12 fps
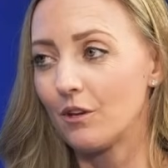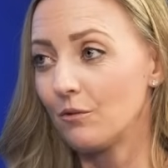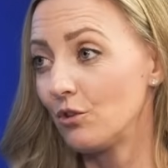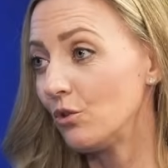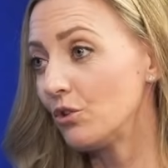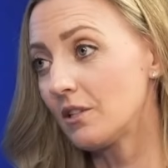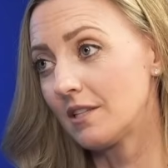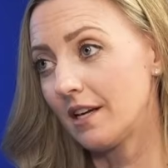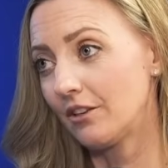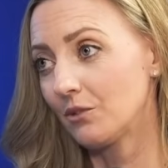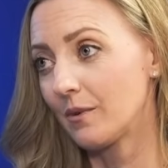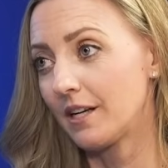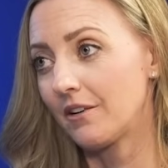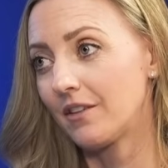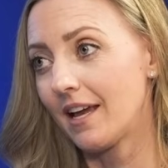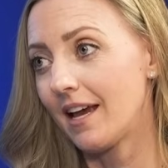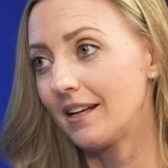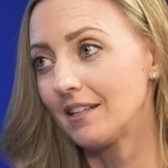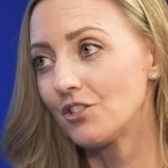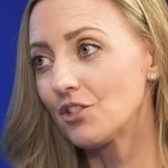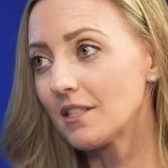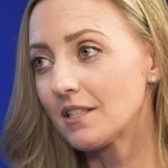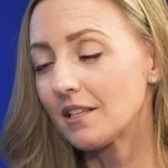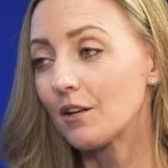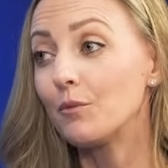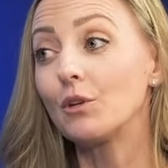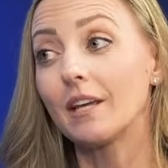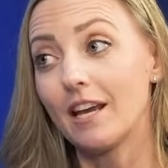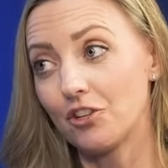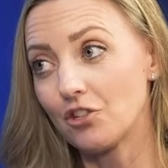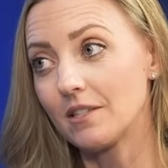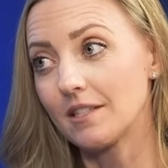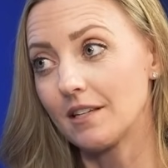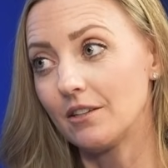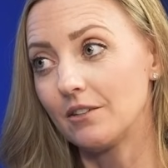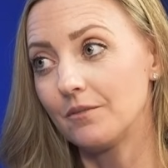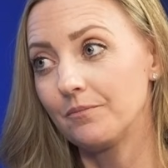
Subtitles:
and you just nailed it right on the head. It's just a communication skill.